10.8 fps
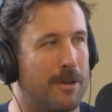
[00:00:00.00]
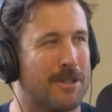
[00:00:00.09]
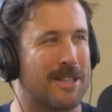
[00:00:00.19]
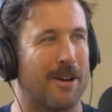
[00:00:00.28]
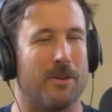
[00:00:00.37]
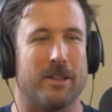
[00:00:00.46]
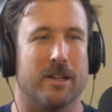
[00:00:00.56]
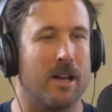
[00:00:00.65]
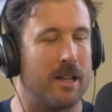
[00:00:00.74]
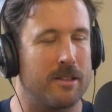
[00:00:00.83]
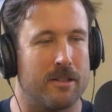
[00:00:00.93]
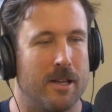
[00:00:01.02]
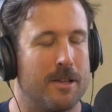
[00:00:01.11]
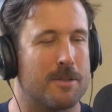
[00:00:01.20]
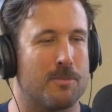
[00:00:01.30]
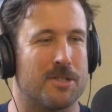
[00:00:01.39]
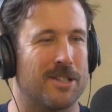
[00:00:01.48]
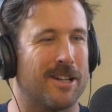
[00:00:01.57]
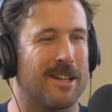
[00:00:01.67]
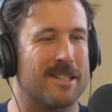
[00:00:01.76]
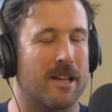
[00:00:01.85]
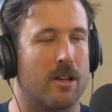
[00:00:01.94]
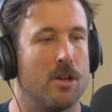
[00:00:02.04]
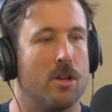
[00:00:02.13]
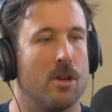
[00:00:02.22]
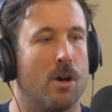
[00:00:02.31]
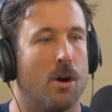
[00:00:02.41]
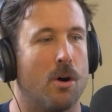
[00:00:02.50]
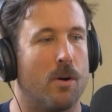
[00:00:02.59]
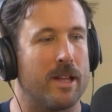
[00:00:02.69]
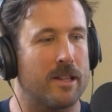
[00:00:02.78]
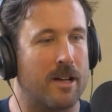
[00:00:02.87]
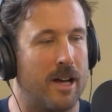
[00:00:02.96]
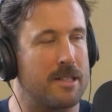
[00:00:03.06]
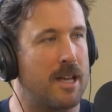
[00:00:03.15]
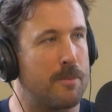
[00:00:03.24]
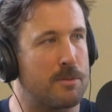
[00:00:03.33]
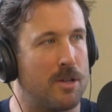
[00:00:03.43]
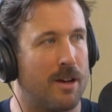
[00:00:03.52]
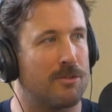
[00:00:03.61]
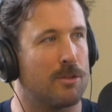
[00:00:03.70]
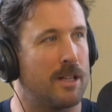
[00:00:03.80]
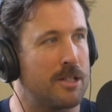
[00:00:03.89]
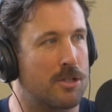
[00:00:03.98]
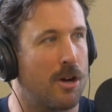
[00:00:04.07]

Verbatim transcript: He was like, when the guy, the Brazilian guy's like, when the guy taps, you have to let